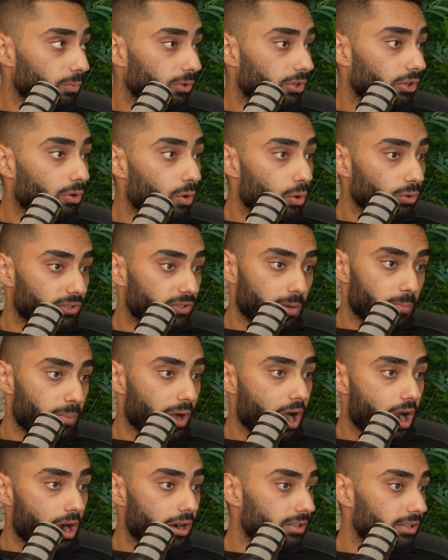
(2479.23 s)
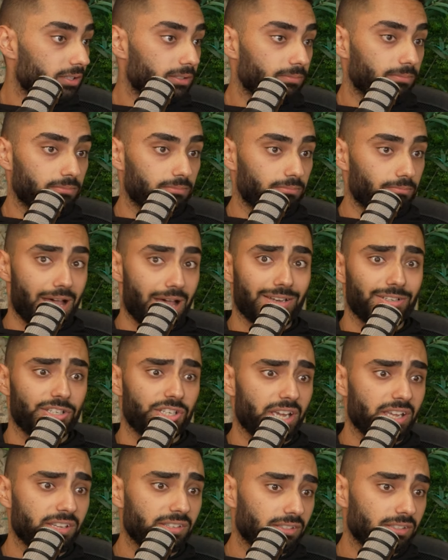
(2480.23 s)
We could go to a bar in
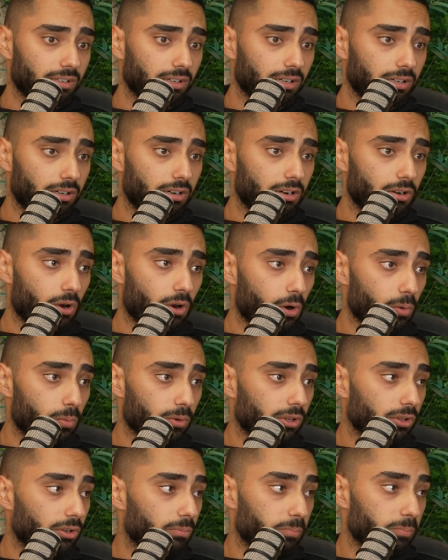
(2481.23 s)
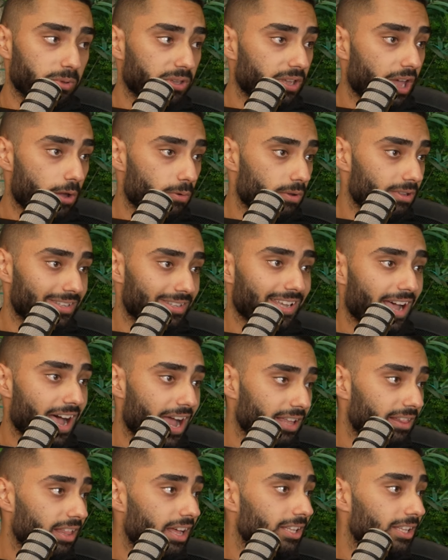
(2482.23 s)
Manchester or we could be out in
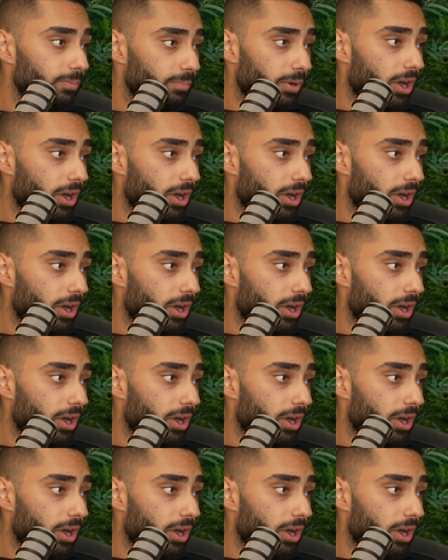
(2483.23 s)
Thailand